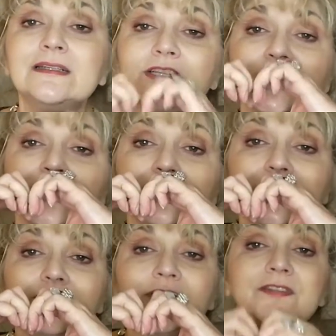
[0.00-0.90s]
Share the
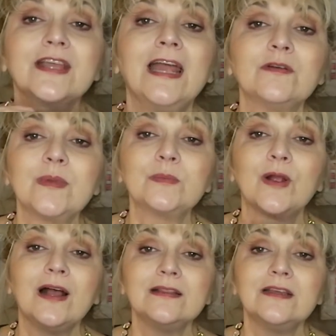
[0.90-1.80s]
love, not the hate. Remember,
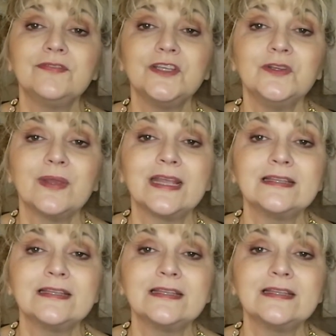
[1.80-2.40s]
I love you.